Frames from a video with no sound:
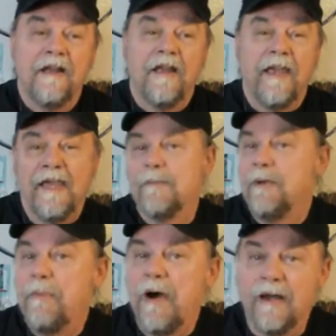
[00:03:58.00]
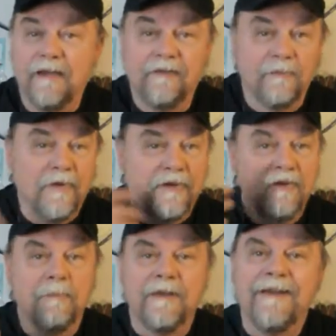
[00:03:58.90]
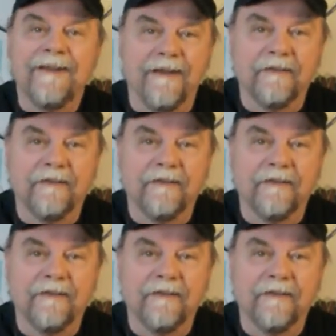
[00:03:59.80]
animal bodies with human heads.